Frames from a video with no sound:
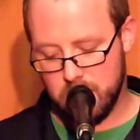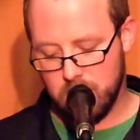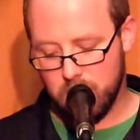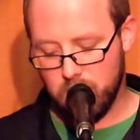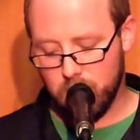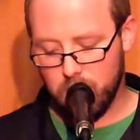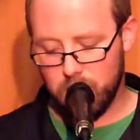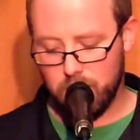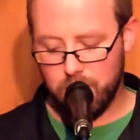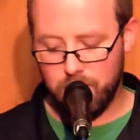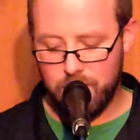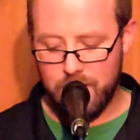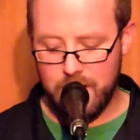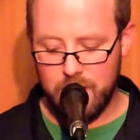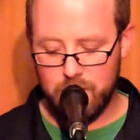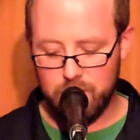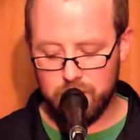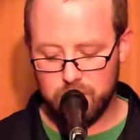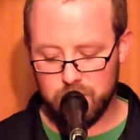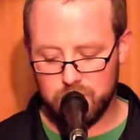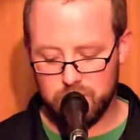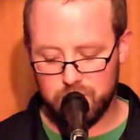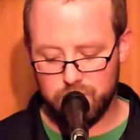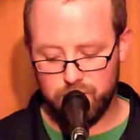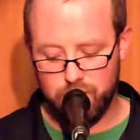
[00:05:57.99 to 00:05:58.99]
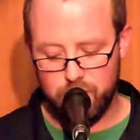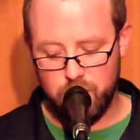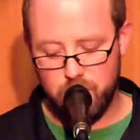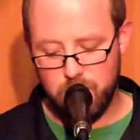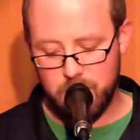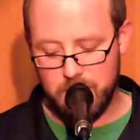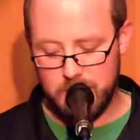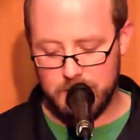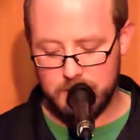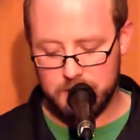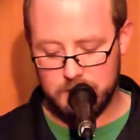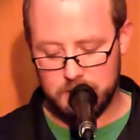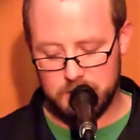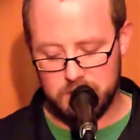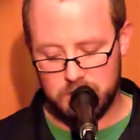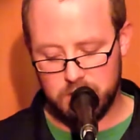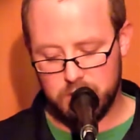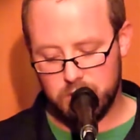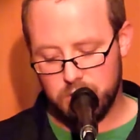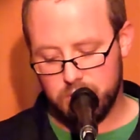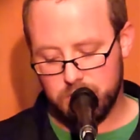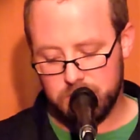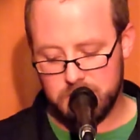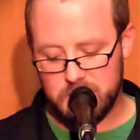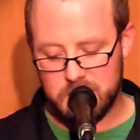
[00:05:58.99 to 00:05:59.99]
All around us, ruin,
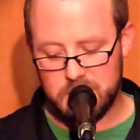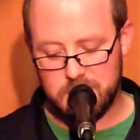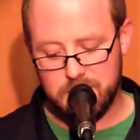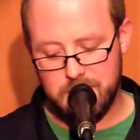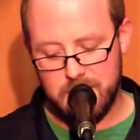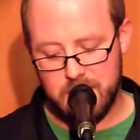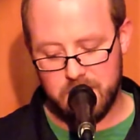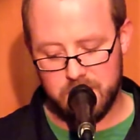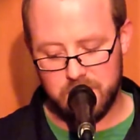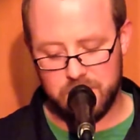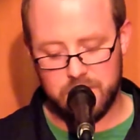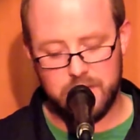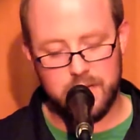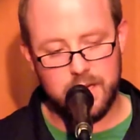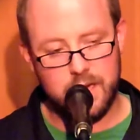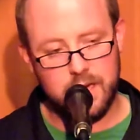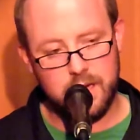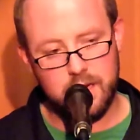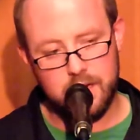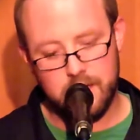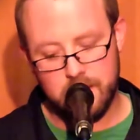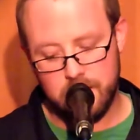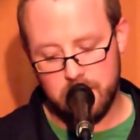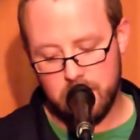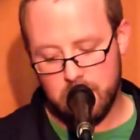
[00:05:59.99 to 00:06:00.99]
tombs smashed in,